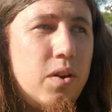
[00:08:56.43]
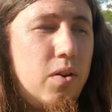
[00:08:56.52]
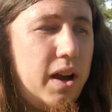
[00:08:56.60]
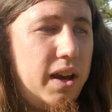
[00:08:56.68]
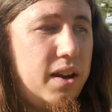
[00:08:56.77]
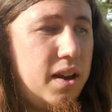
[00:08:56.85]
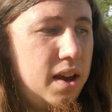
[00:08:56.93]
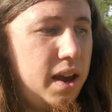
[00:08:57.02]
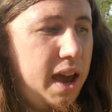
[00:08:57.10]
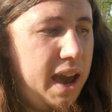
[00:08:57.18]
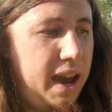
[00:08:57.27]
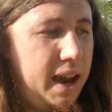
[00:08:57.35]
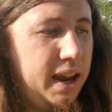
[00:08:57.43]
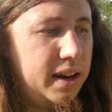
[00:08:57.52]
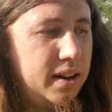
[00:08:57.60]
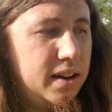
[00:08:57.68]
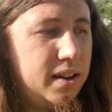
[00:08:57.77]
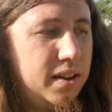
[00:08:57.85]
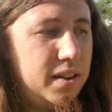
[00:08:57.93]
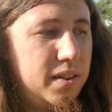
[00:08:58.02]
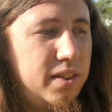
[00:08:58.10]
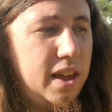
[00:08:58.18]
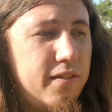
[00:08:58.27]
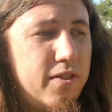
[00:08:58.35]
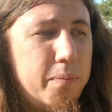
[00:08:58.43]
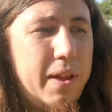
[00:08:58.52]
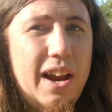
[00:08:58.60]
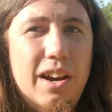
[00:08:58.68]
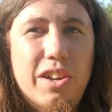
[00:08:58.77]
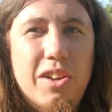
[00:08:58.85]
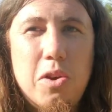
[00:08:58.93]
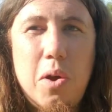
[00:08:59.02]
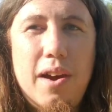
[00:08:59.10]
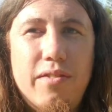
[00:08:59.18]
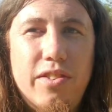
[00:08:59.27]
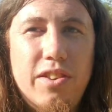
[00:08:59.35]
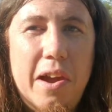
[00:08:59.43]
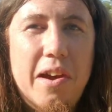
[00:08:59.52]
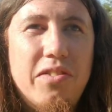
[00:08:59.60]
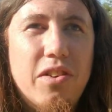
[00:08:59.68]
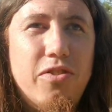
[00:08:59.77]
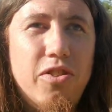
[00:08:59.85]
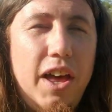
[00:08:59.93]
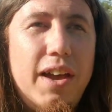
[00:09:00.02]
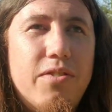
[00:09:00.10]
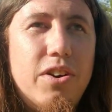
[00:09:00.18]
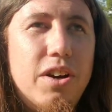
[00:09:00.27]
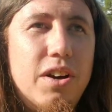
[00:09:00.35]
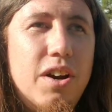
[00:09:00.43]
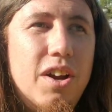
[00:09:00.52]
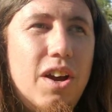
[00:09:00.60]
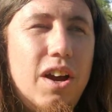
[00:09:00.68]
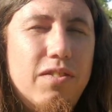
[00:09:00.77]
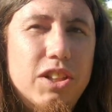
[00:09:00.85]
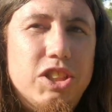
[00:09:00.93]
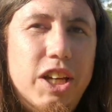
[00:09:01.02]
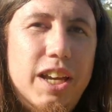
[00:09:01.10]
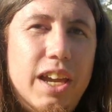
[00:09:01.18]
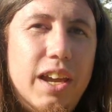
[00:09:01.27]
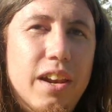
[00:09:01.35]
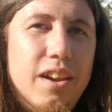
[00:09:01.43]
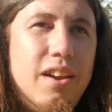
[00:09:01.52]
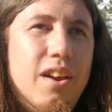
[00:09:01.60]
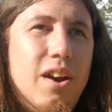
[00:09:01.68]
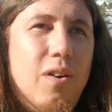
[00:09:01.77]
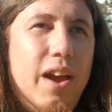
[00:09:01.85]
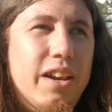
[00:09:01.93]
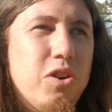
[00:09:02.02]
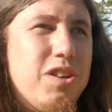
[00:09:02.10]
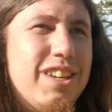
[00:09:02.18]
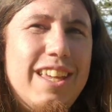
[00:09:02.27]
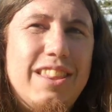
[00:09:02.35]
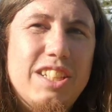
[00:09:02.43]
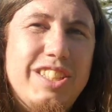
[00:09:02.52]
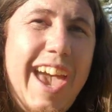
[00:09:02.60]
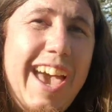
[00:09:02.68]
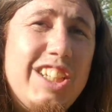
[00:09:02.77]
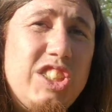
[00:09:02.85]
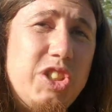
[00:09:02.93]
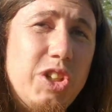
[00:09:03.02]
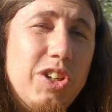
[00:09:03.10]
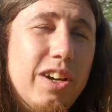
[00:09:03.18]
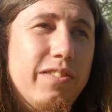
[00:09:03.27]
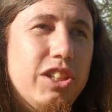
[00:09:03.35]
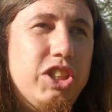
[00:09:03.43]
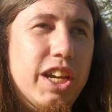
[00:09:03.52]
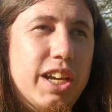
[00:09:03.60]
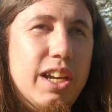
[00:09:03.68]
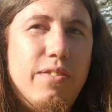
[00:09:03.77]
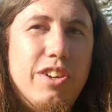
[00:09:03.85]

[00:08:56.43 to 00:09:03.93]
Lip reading: all right? And then from there, you have the flavor of the chicken, right? You can get the texture of the chicken